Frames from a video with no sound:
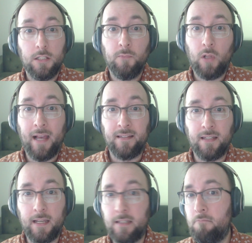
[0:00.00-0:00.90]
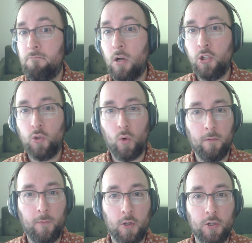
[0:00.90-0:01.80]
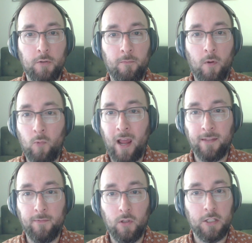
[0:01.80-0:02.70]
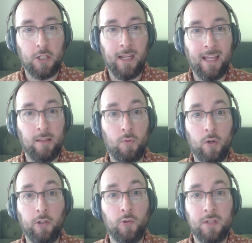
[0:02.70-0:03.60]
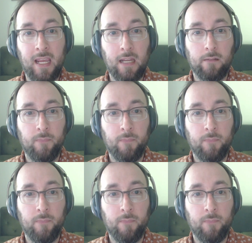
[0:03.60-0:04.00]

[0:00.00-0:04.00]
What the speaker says: Classic is a much shorter version from Wrath of the Lich King and the Burning Crusade.